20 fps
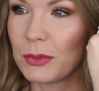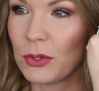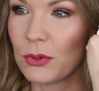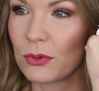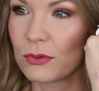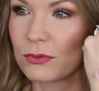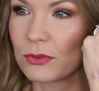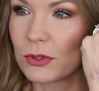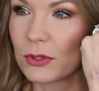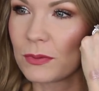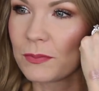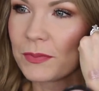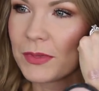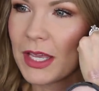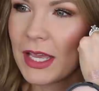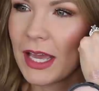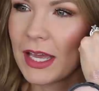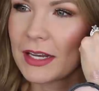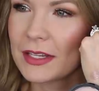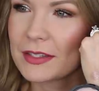beautiful.
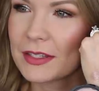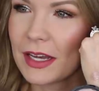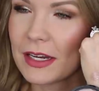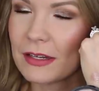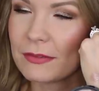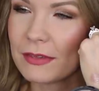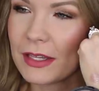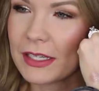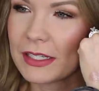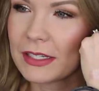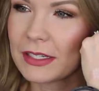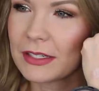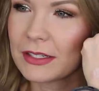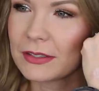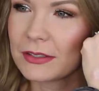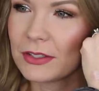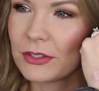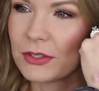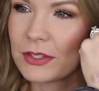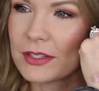And it's kind of like
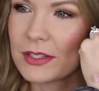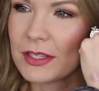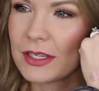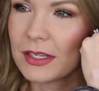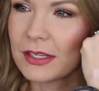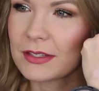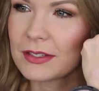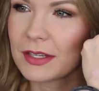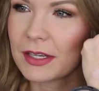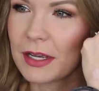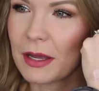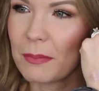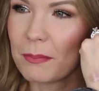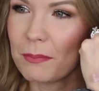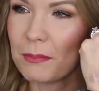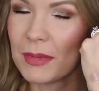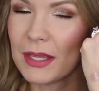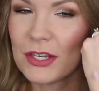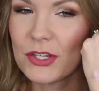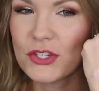a, you can see it's like a
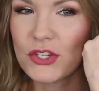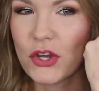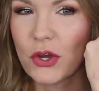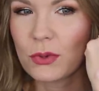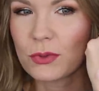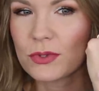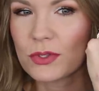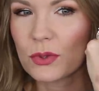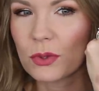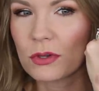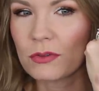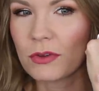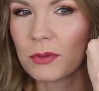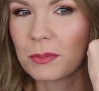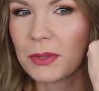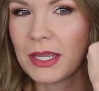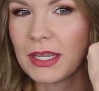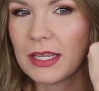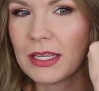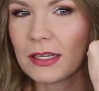mid-tone sort of a
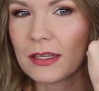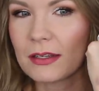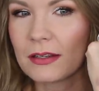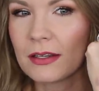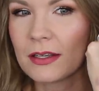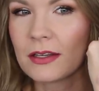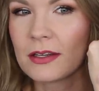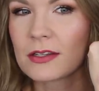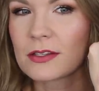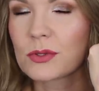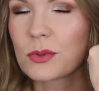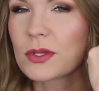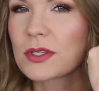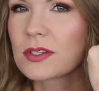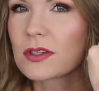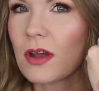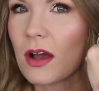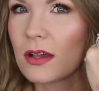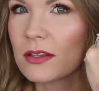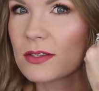pink. So it's
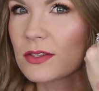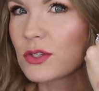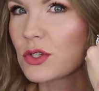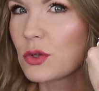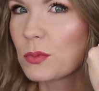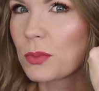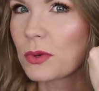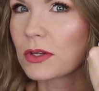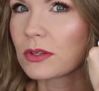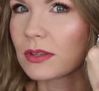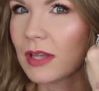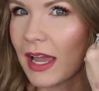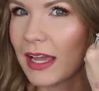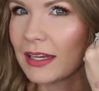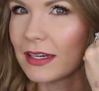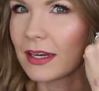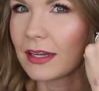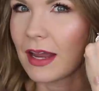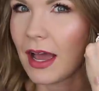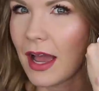not super
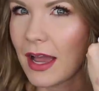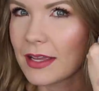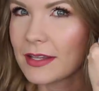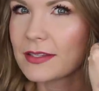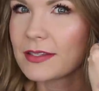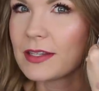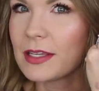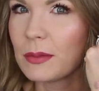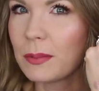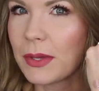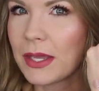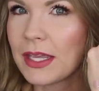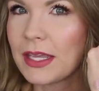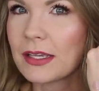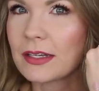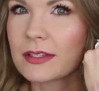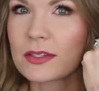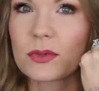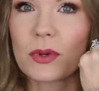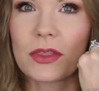light and icy
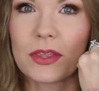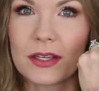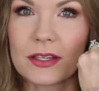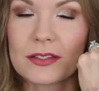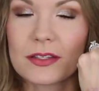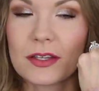pink, so I think